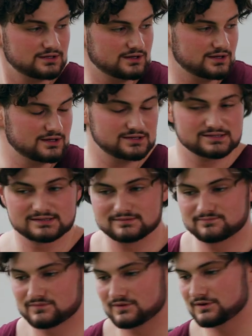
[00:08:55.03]
And
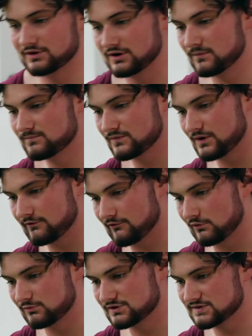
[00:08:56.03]
you know,
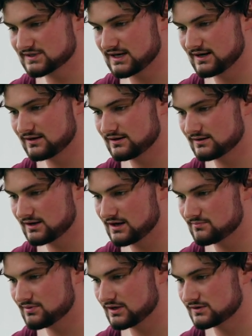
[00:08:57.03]
therefore we just kind of got
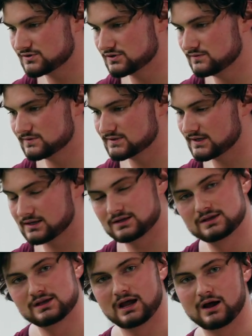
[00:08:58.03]
to pick and choose. Like,
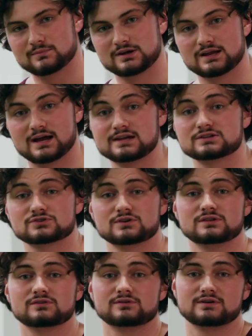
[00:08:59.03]
how many guys train their